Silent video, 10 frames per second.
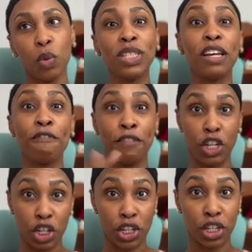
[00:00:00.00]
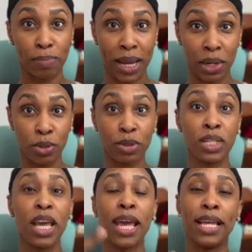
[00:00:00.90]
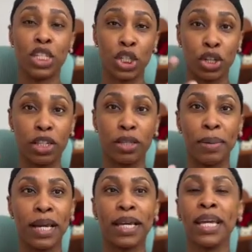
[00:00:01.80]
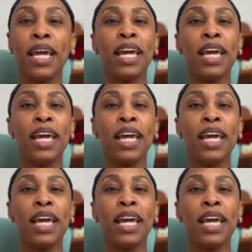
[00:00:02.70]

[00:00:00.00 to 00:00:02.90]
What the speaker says: finished the petals and started the bag,